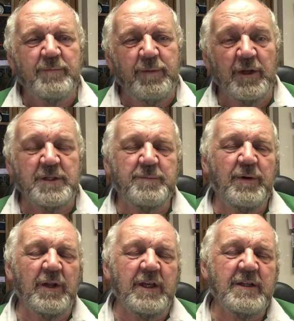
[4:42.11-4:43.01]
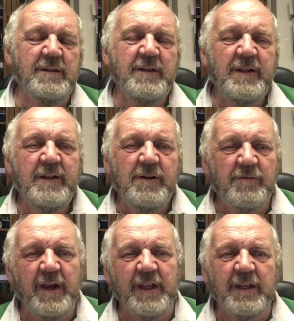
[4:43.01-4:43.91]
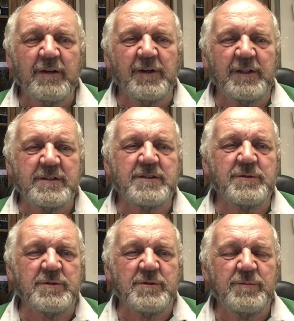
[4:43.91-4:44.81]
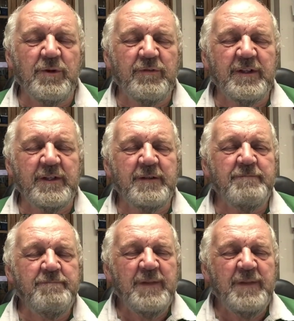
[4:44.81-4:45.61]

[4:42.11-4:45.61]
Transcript: pulley to pulley, and ran it, got it so it was moving and